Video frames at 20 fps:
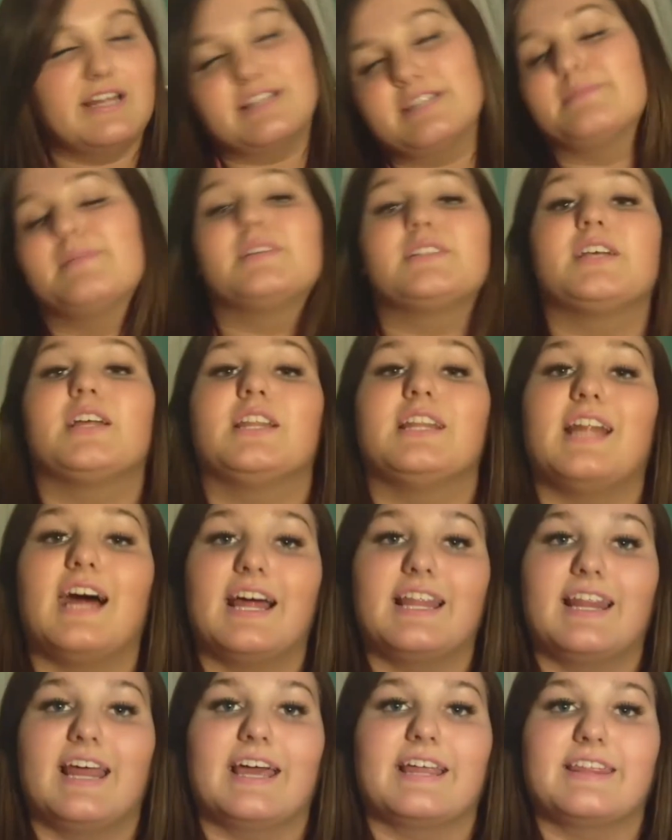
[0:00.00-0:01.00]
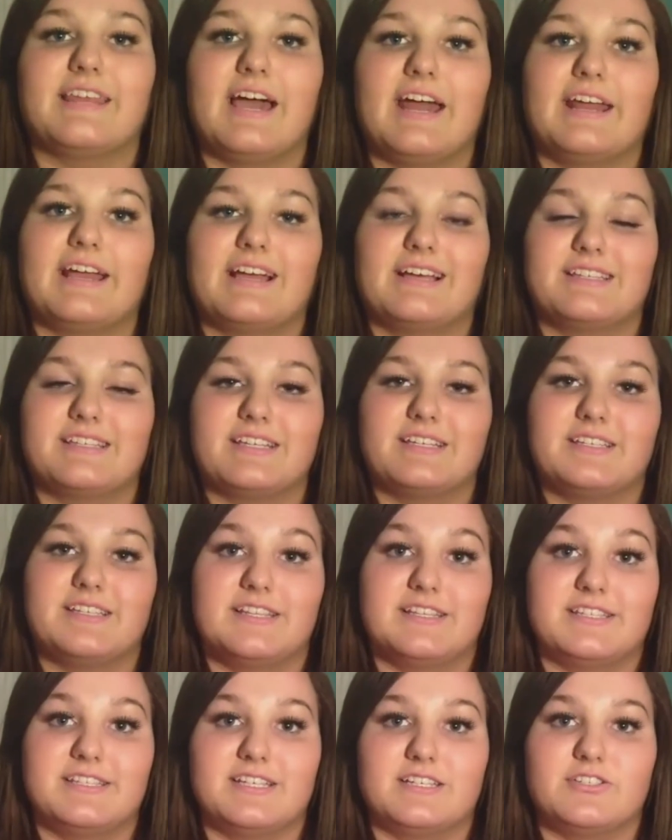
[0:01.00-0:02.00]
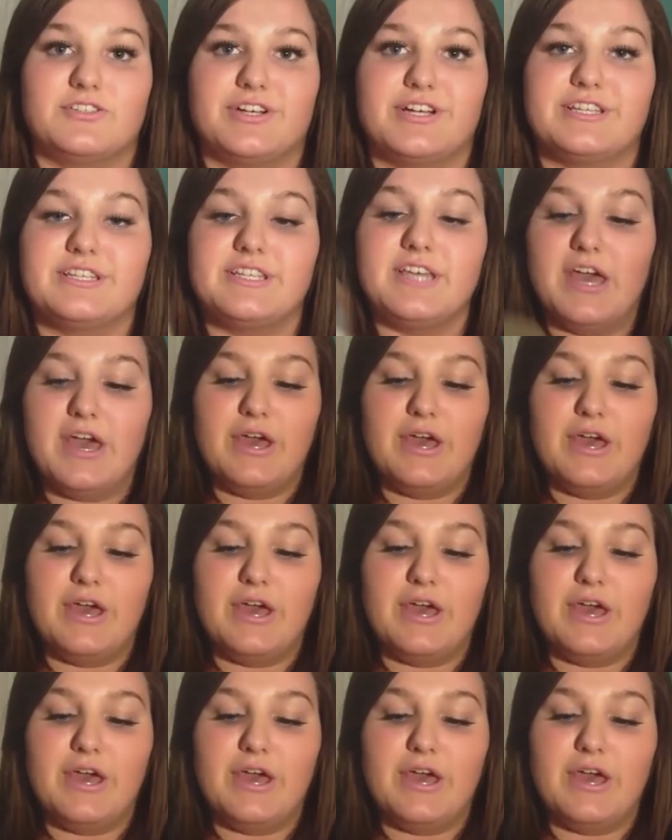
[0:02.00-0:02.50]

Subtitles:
It smells a lot like that, I guess, because of the citrus.